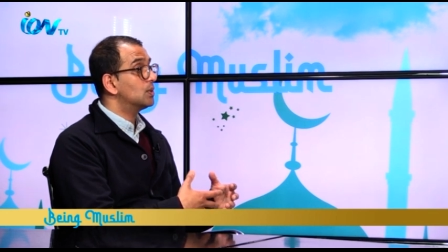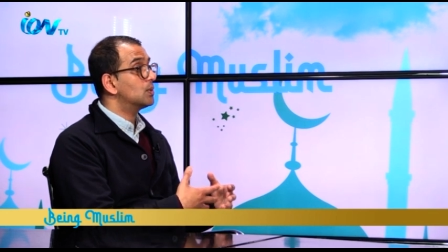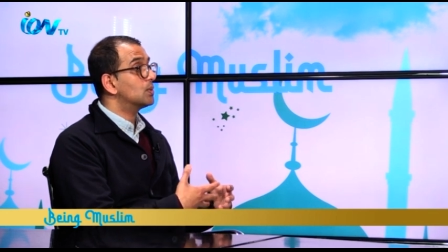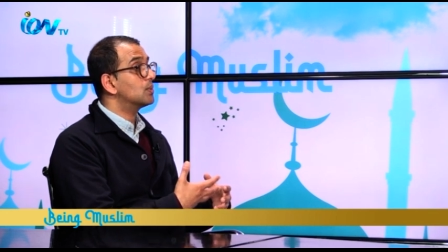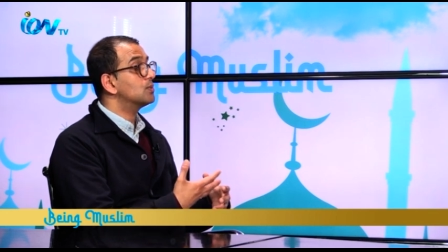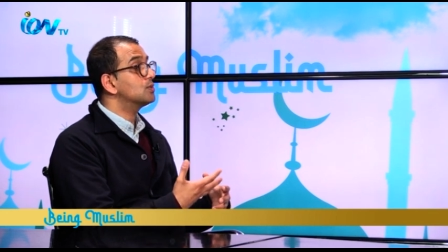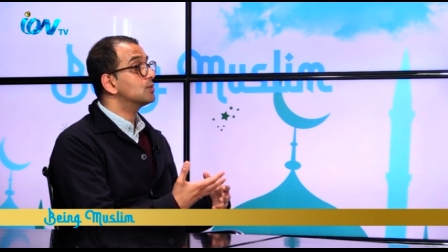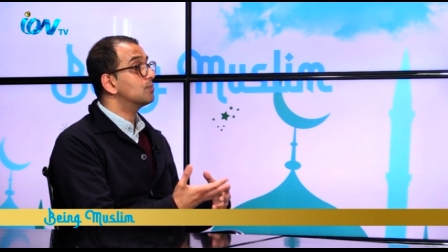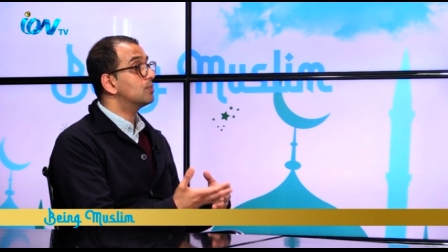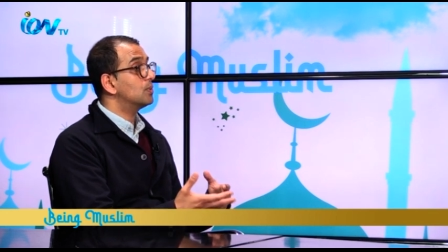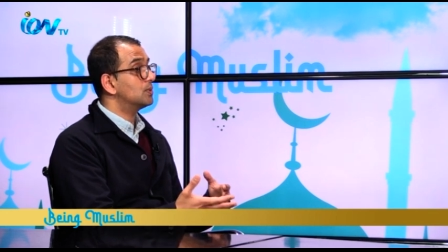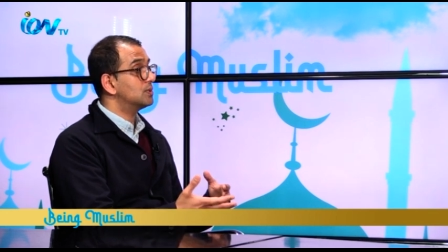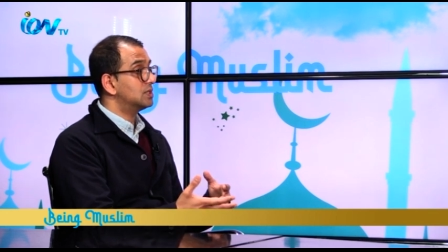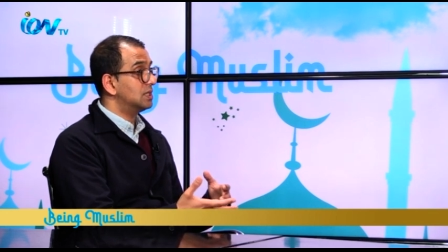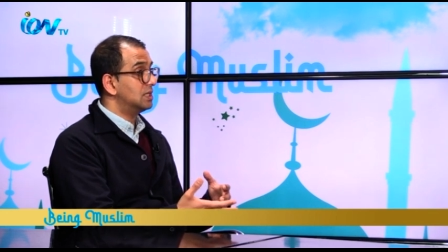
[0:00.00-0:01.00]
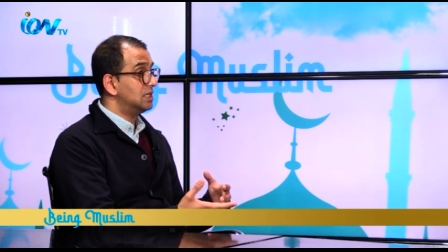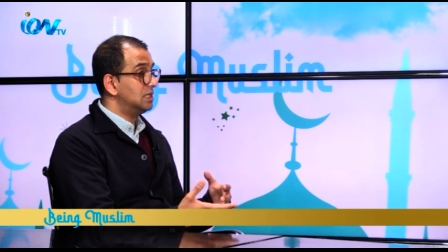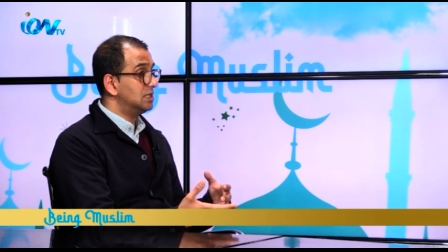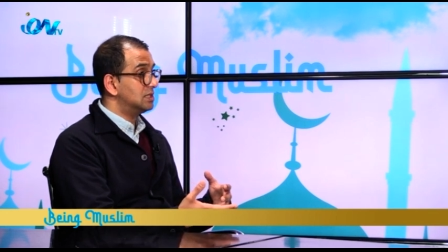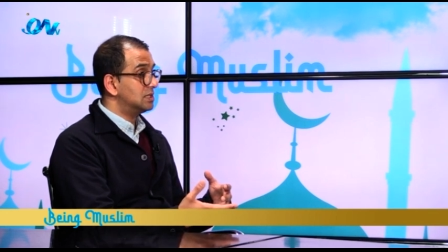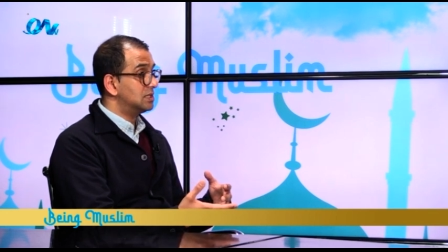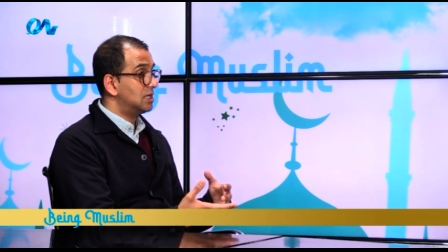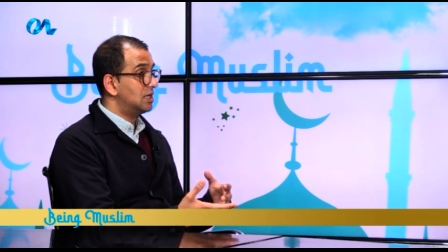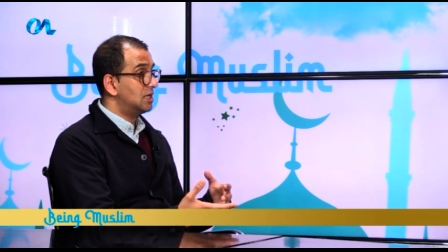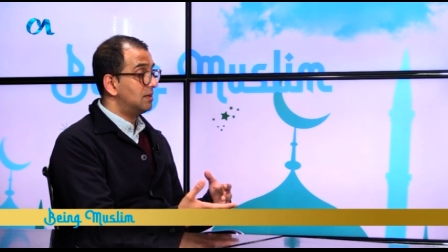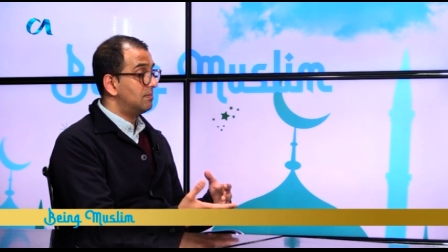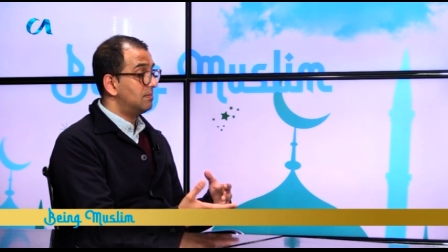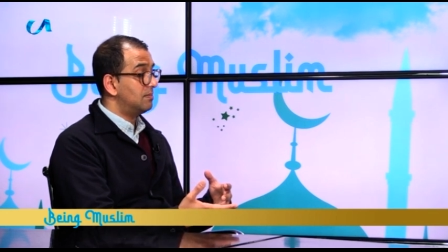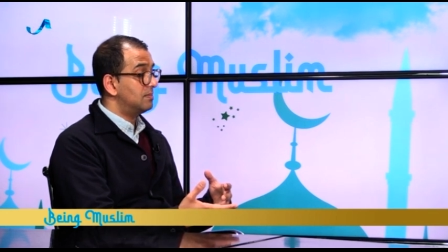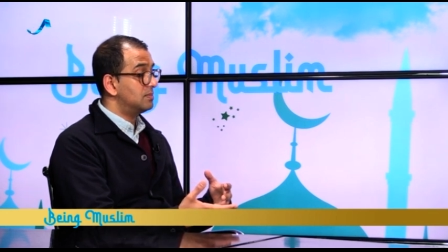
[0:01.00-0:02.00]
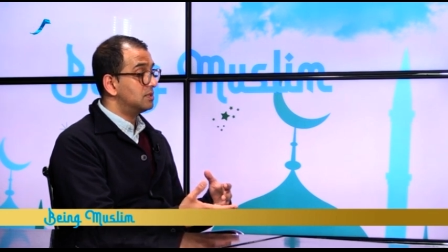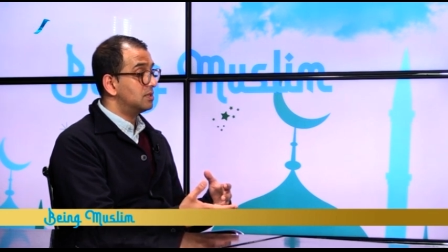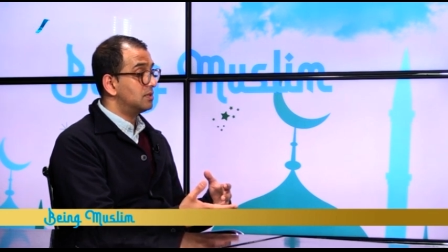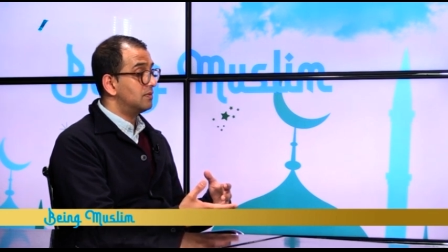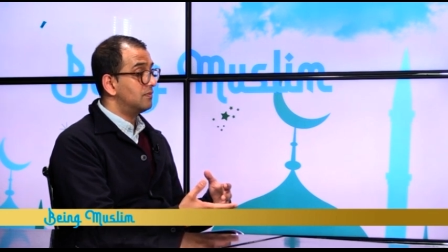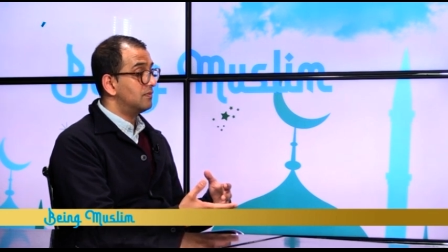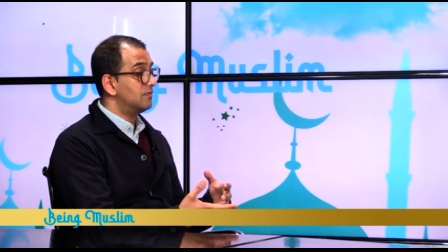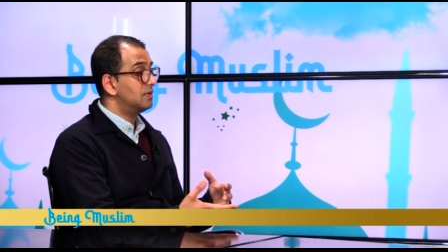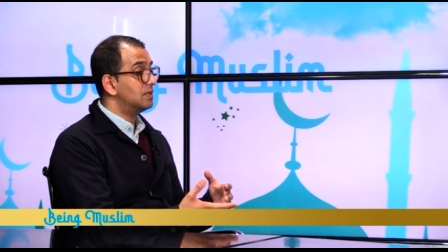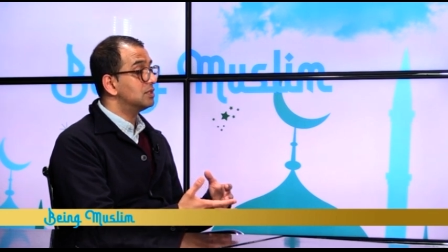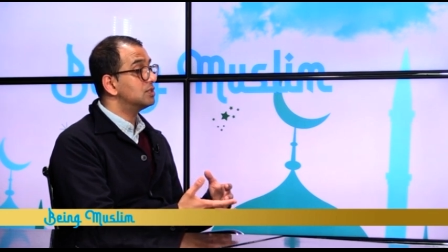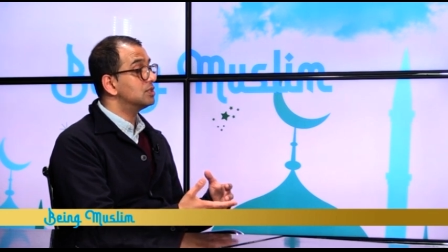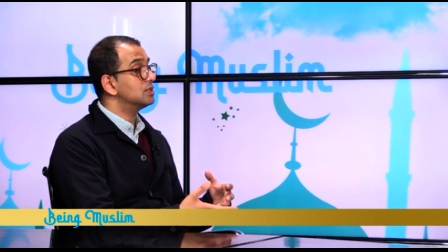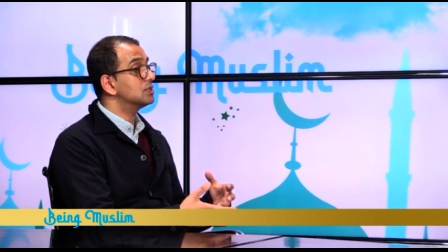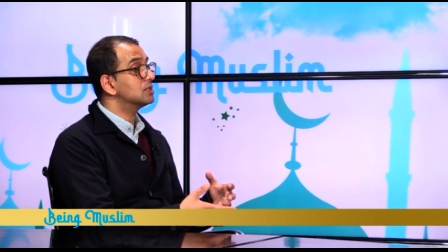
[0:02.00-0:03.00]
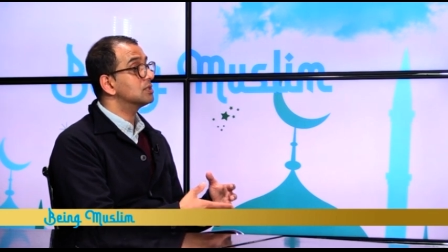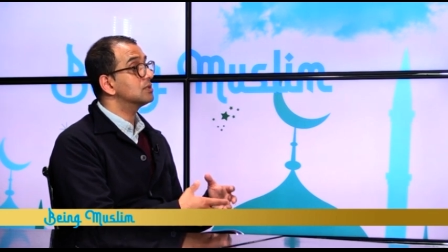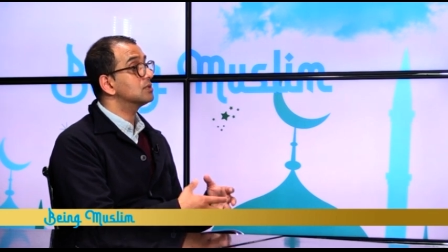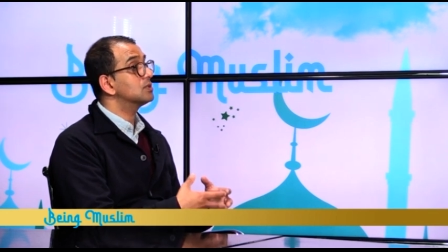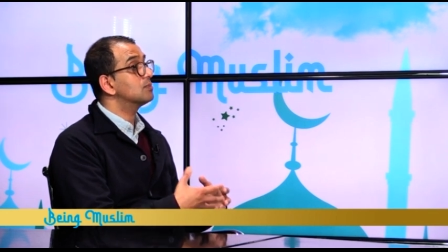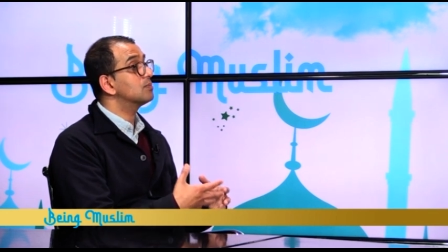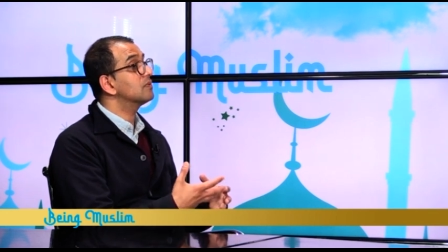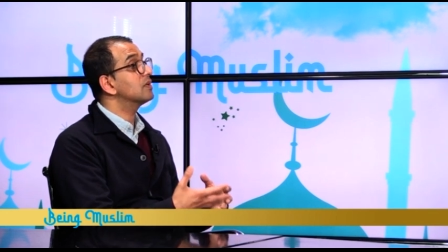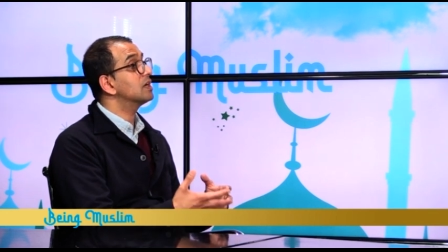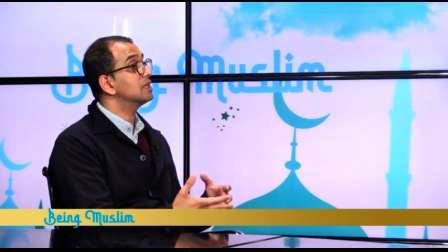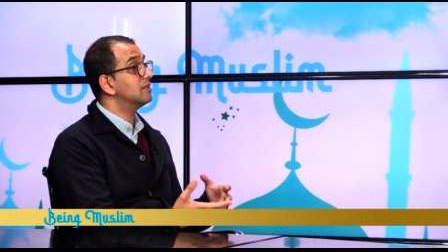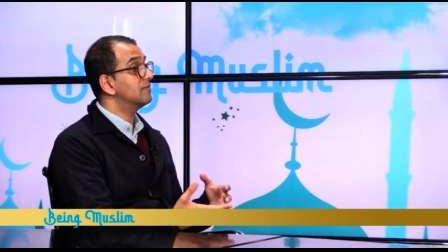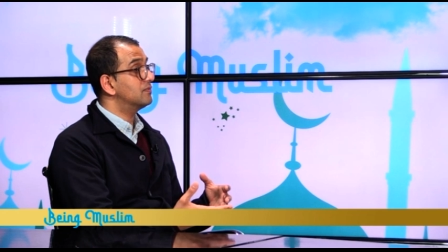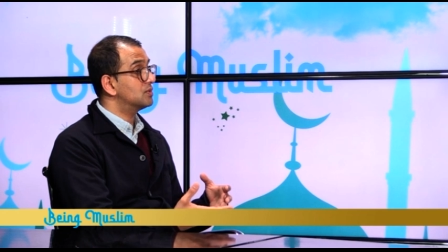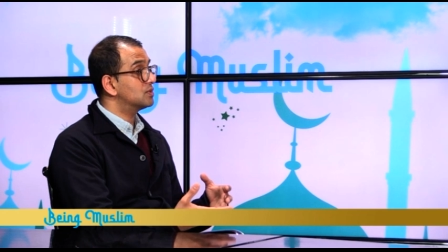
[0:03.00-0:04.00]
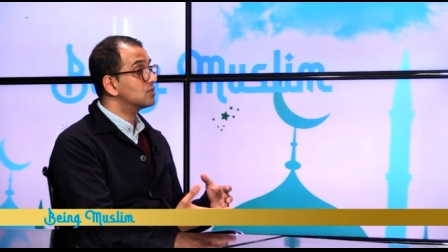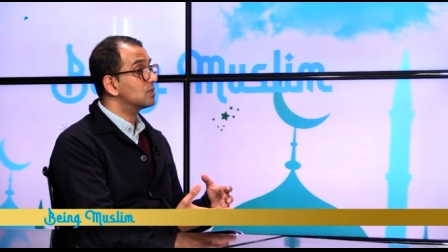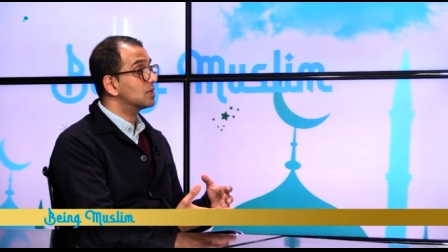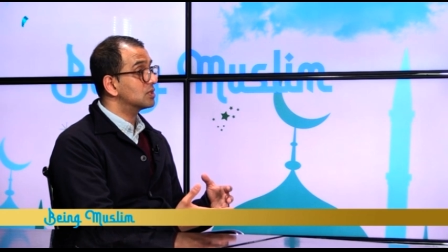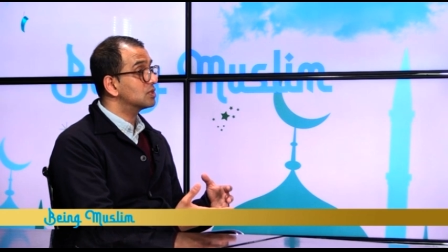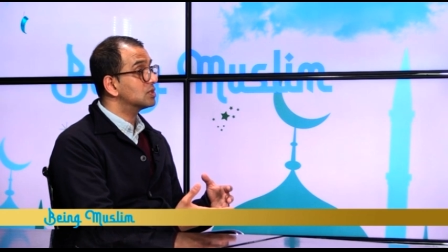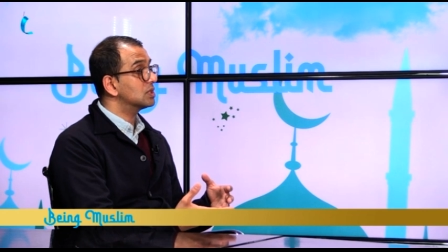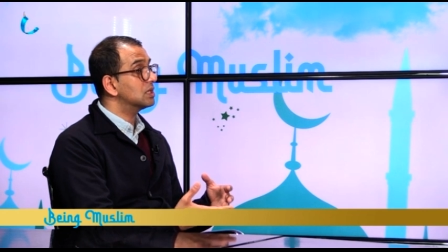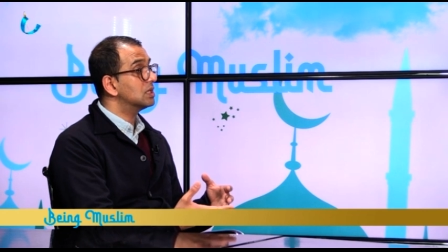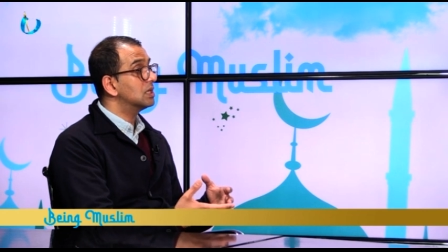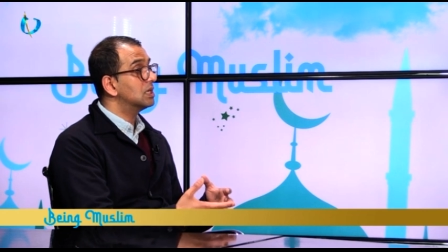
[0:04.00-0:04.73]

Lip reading: through supporting these sort of villages to provide infrastructure.